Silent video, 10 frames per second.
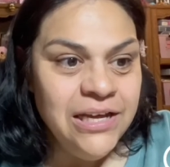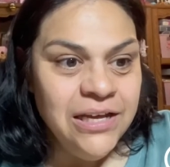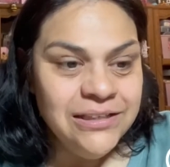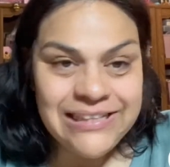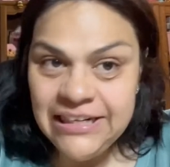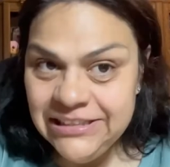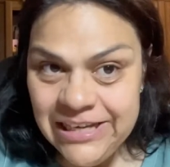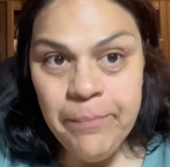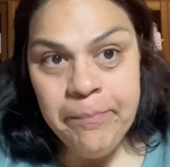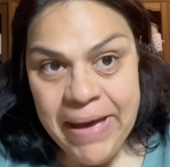because I need to
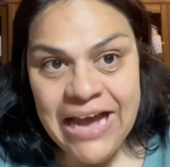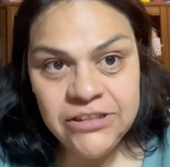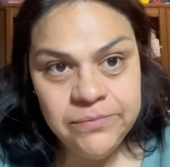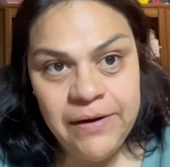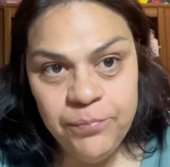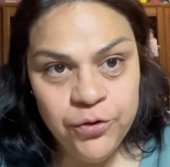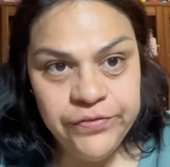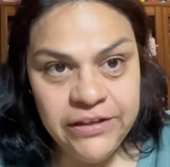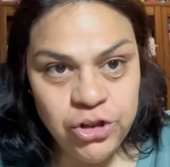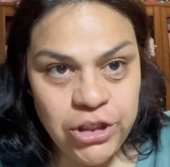get back to my
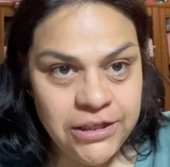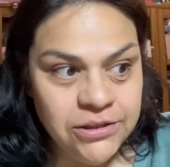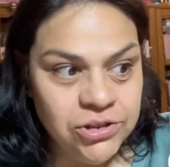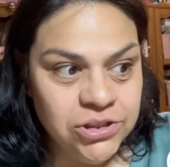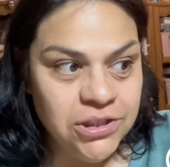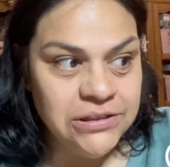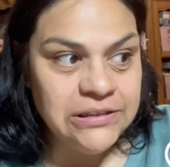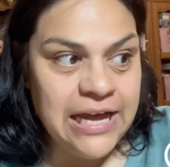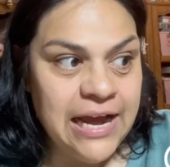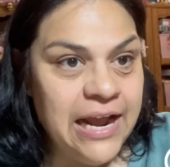birthday challenge because
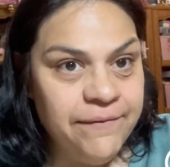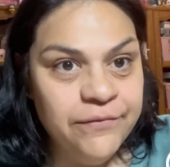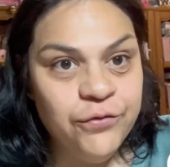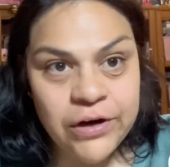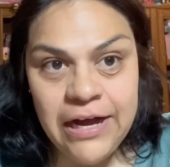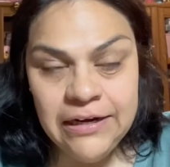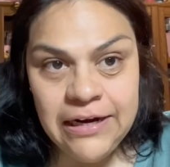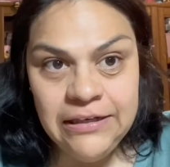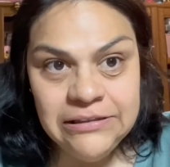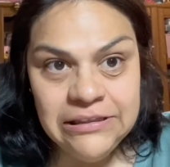I haven't forgotten. I
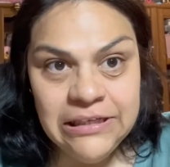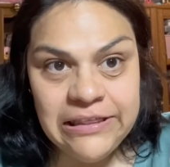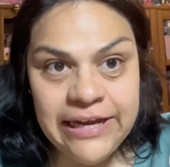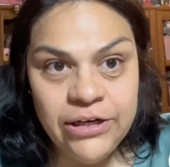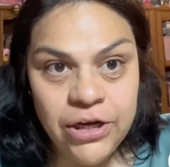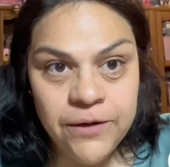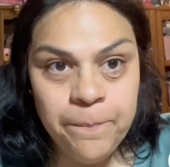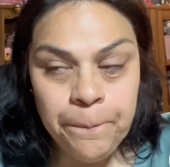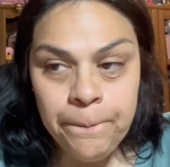need to get that done.